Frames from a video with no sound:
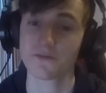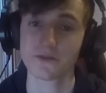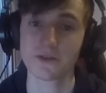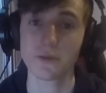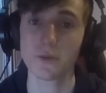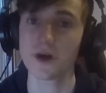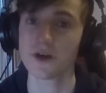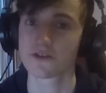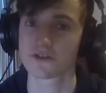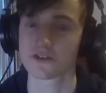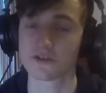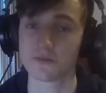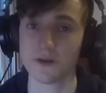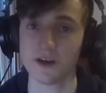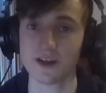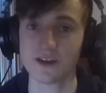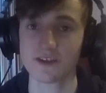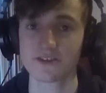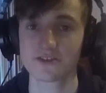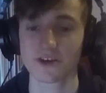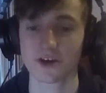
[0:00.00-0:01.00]
The wheels are
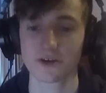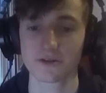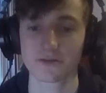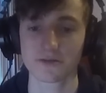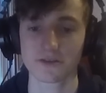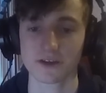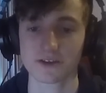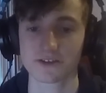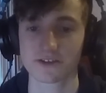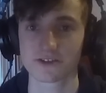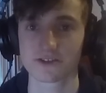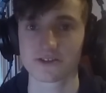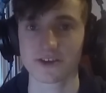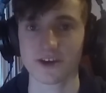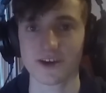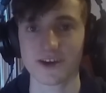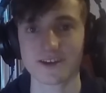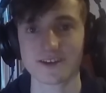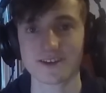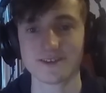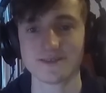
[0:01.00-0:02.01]
spinning, so that's a good
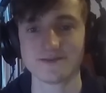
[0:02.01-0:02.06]
sign.